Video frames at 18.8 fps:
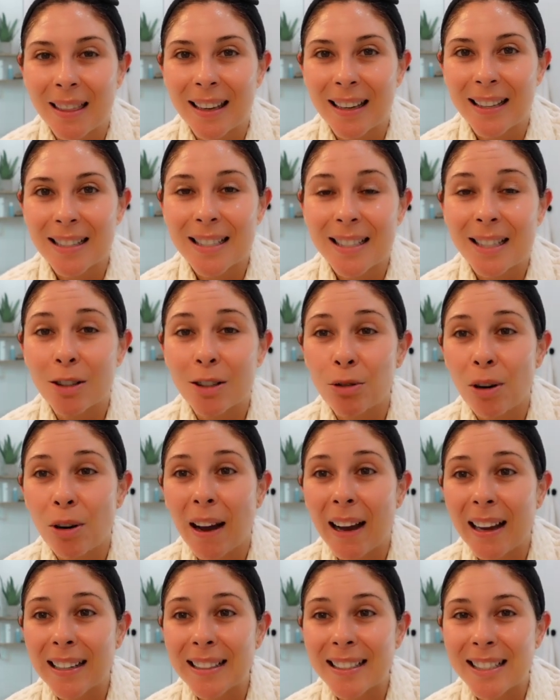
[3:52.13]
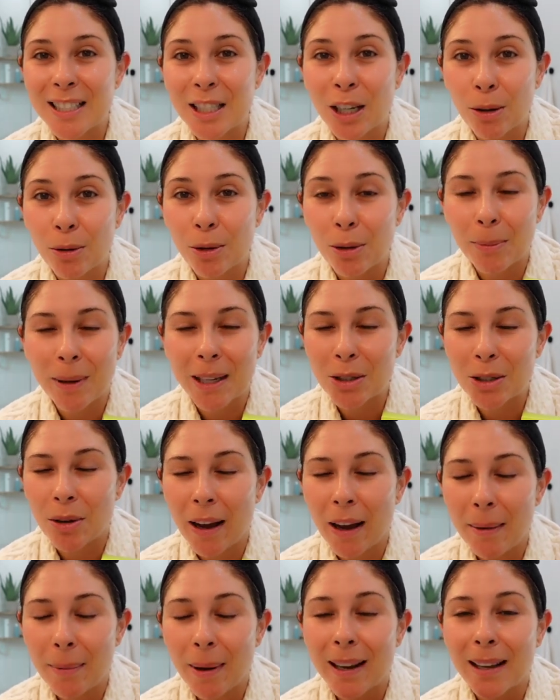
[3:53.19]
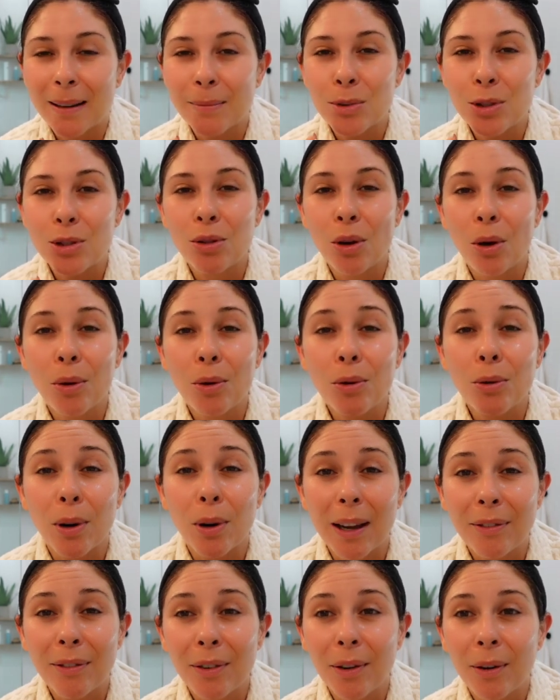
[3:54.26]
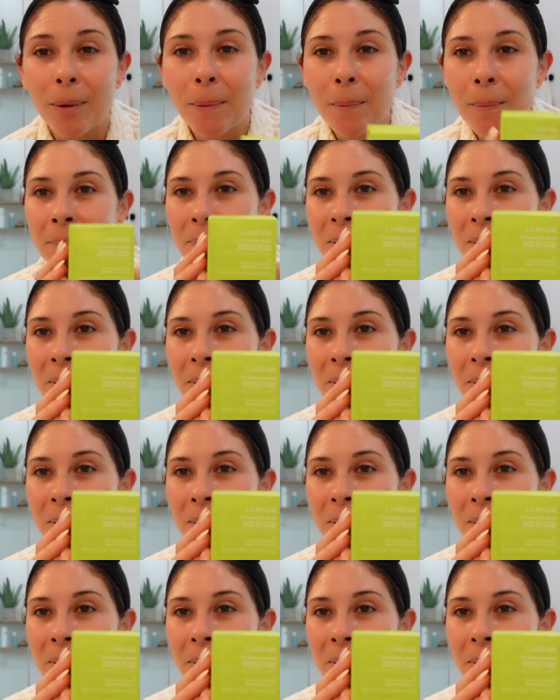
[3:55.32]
things to try and to share with my tribe. I am so grateful.